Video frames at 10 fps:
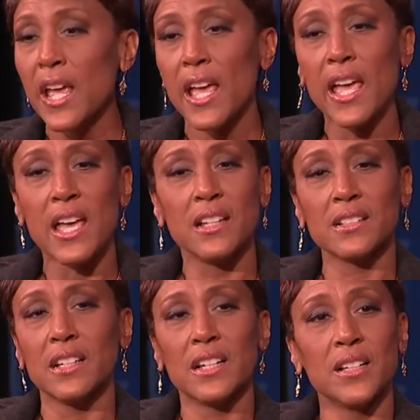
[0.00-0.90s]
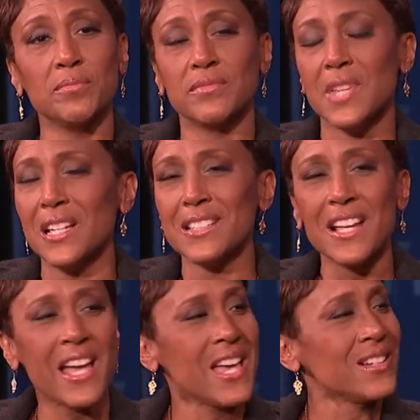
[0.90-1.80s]
And
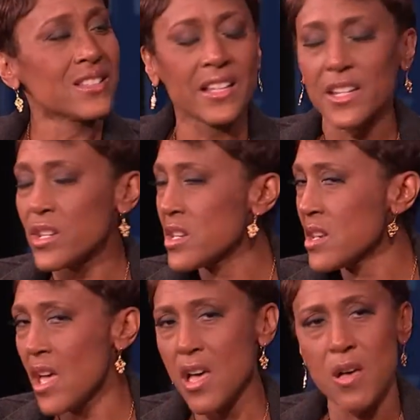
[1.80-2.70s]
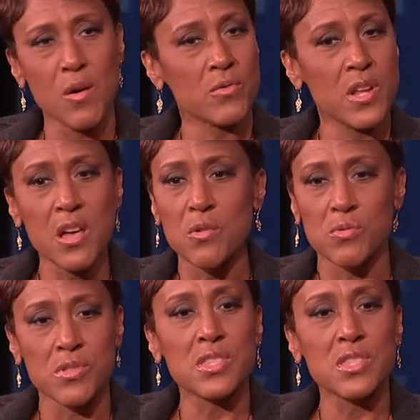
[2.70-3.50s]
Diane's like, no,